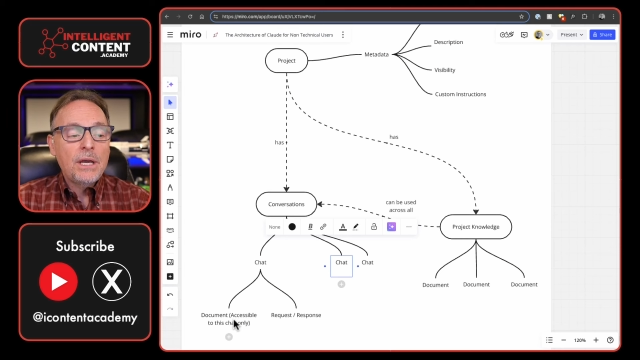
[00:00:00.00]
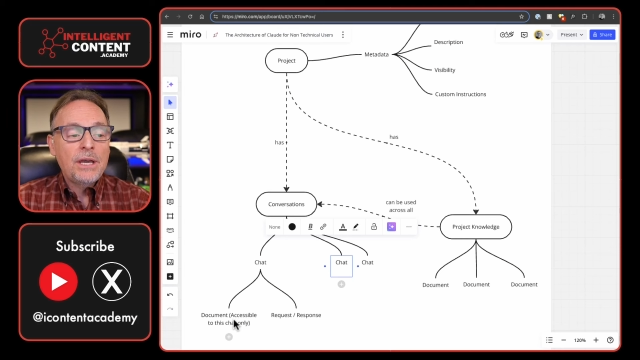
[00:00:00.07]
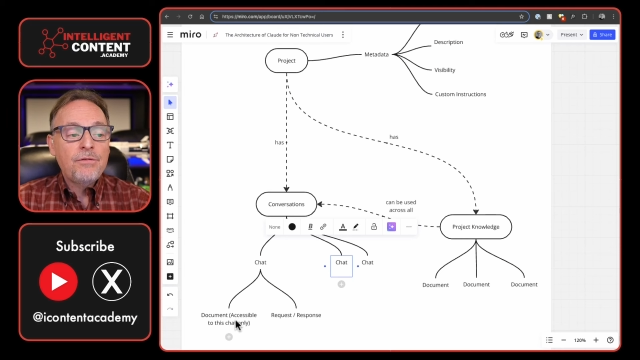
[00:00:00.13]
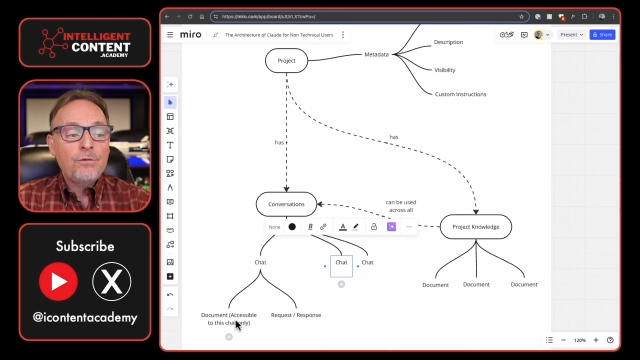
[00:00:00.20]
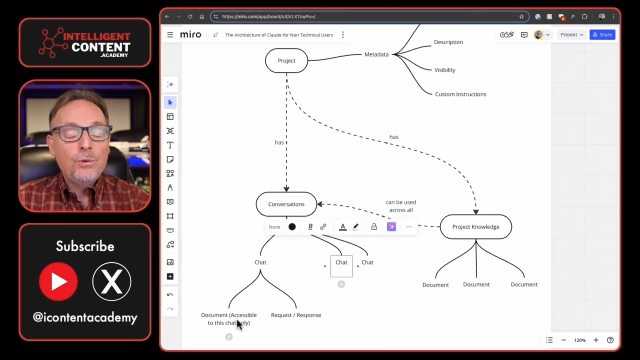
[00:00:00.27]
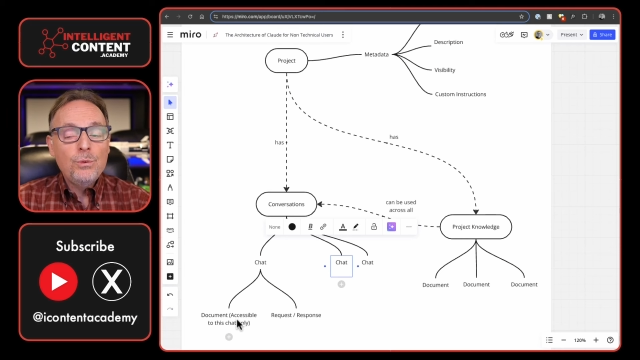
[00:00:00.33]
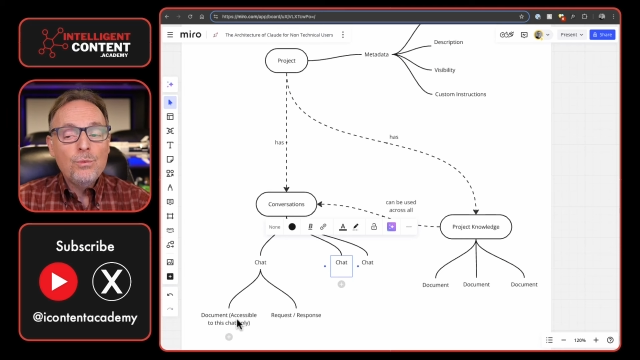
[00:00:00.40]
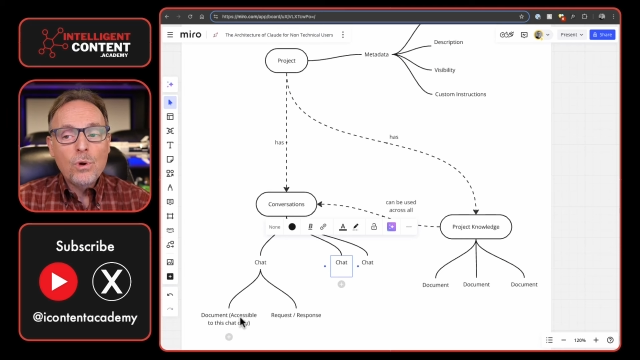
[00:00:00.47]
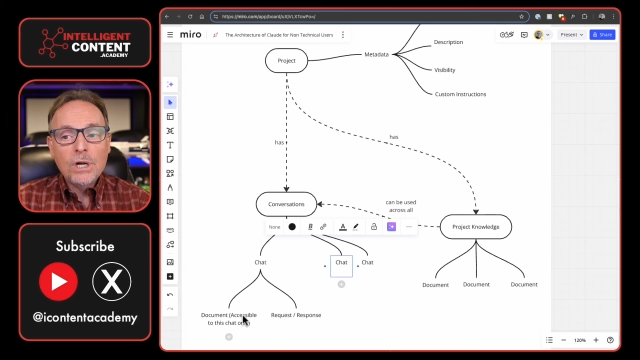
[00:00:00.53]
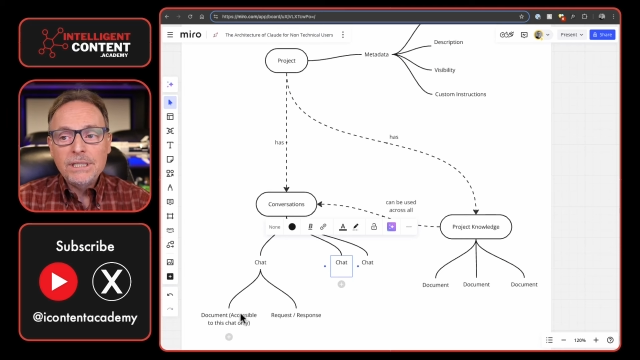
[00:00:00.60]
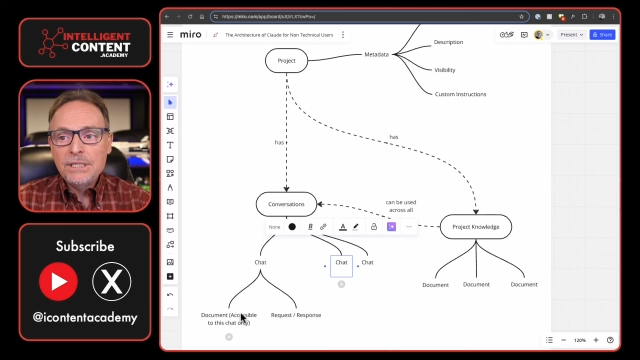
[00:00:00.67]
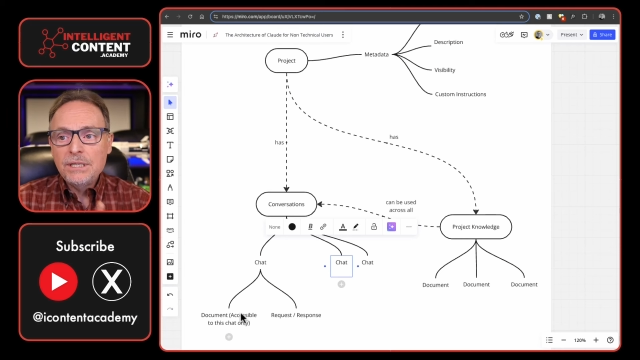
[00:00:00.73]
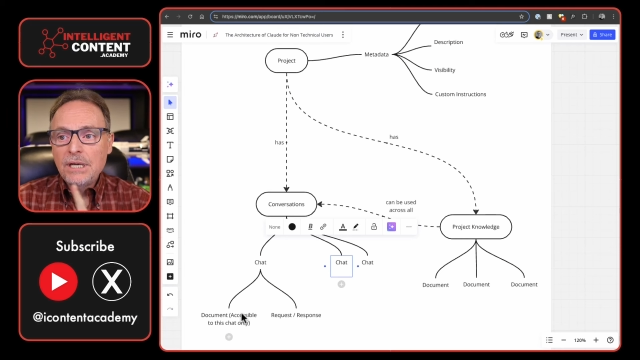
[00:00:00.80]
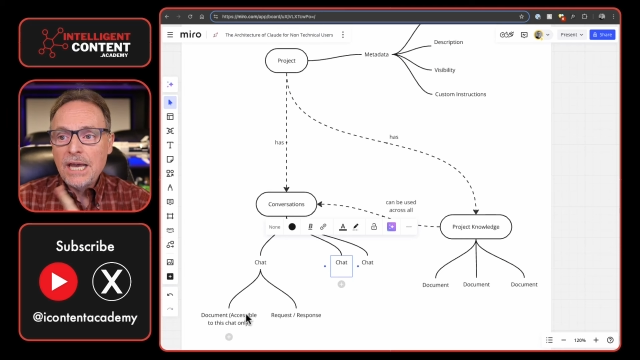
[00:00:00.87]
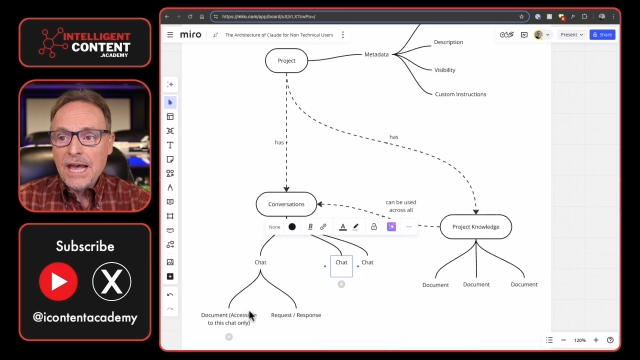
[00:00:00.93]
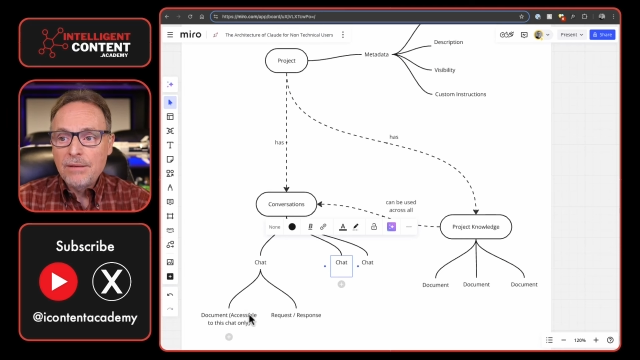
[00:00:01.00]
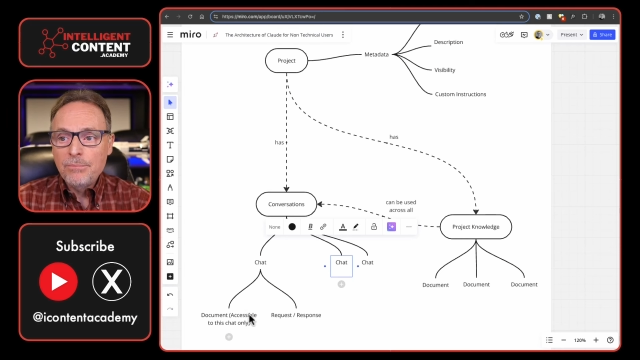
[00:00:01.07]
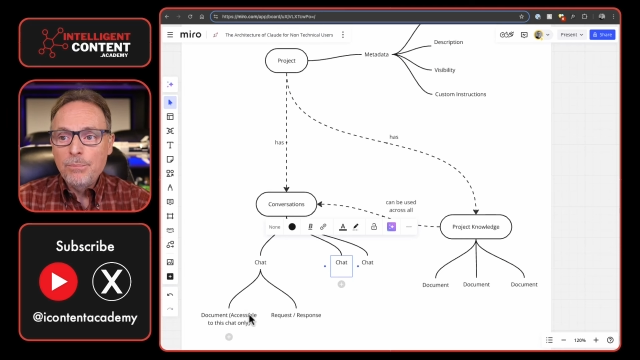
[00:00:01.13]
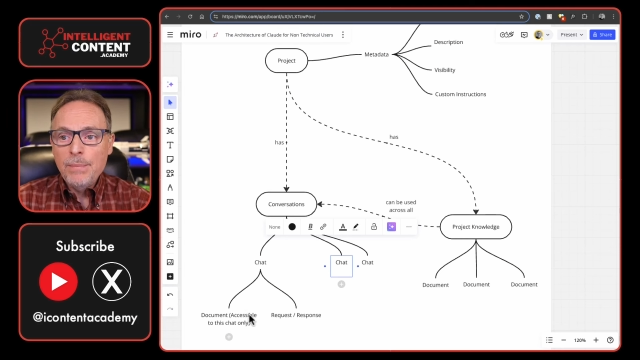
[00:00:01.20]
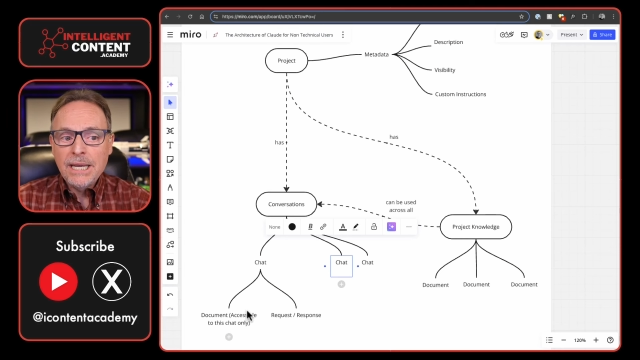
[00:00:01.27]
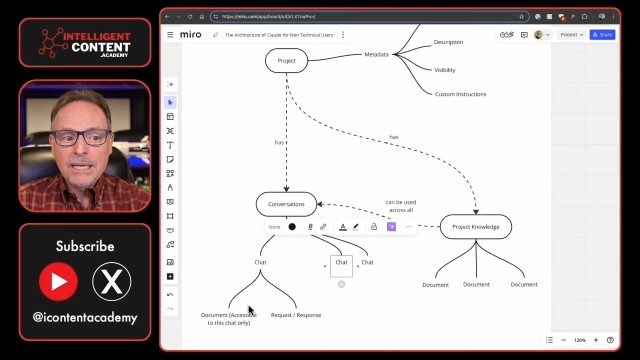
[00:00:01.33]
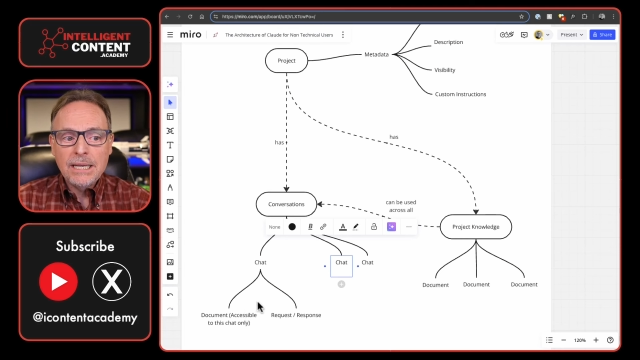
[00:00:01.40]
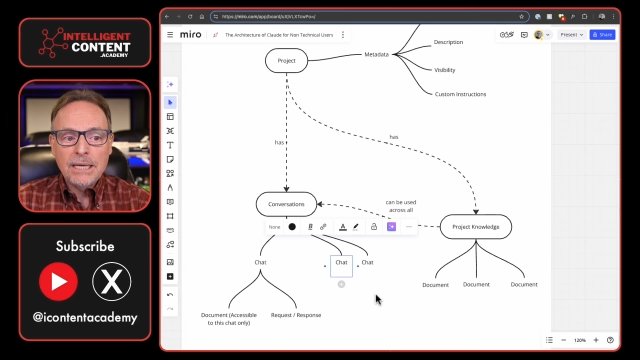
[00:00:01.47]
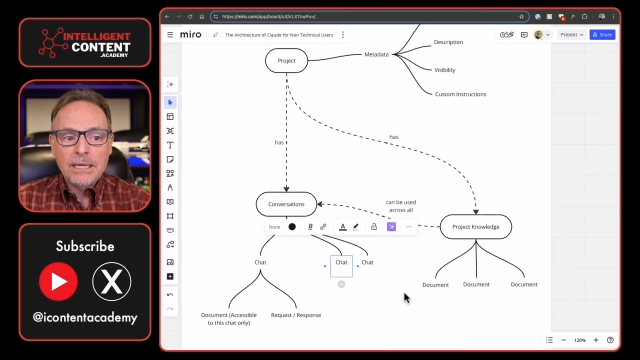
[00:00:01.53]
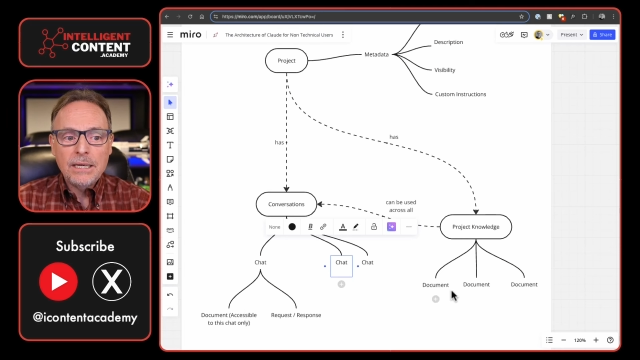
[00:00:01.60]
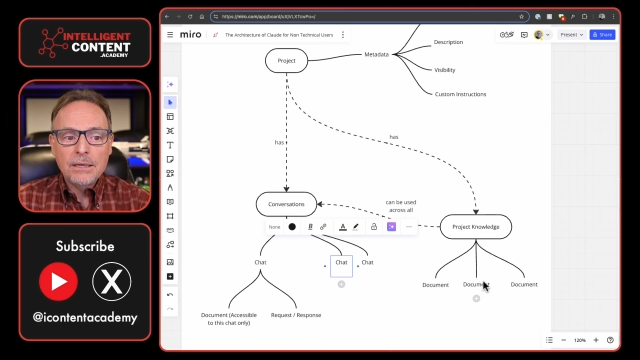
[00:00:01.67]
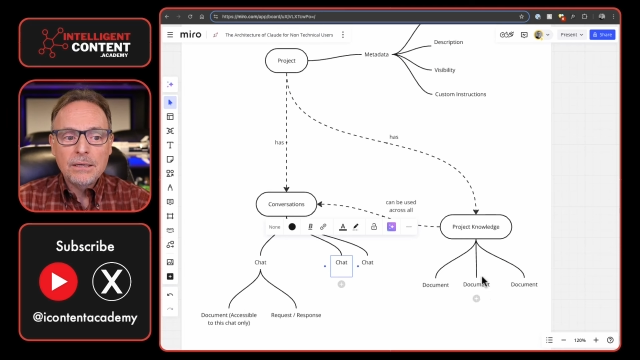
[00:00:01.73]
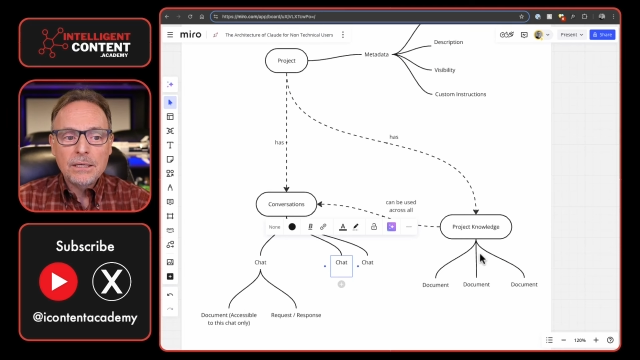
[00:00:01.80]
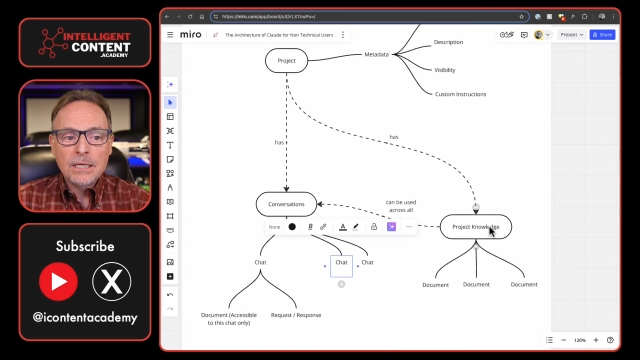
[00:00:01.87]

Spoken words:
If we want to make it